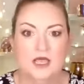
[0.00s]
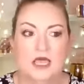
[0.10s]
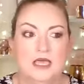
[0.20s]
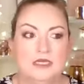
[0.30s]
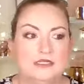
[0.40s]

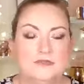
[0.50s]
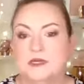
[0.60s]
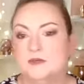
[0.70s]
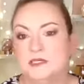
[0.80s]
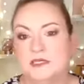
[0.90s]
and
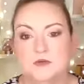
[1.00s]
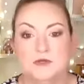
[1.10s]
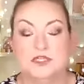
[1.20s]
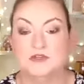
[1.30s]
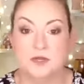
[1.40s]
spending my time
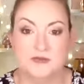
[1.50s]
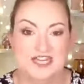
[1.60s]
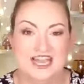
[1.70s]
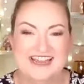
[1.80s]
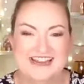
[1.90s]
watching drama
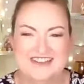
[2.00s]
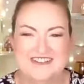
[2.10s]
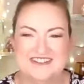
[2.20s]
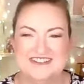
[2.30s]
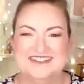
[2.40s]

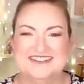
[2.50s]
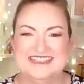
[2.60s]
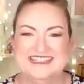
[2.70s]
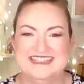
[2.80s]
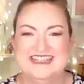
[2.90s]
channels.